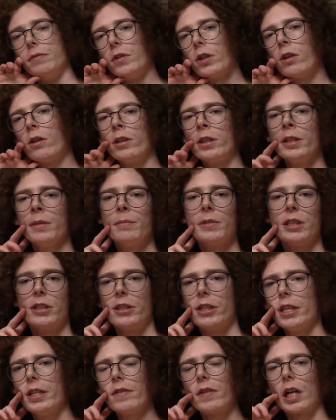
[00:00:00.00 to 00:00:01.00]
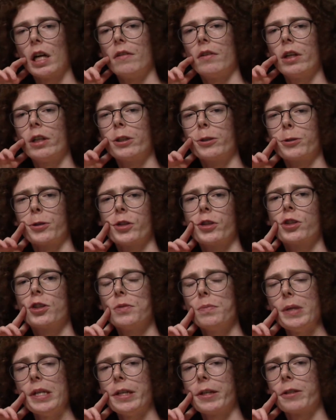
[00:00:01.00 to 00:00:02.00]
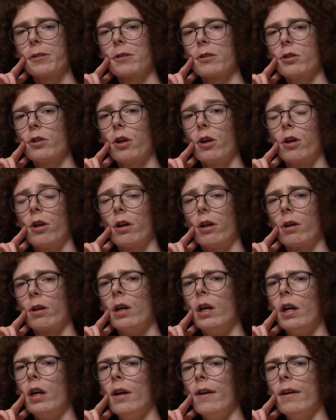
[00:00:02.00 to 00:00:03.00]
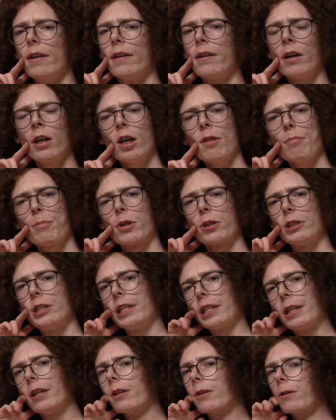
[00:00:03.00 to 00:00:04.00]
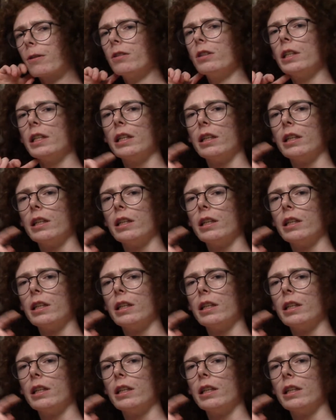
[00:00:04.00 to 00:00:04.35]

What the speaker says: volume, the T500 speakers are not particularly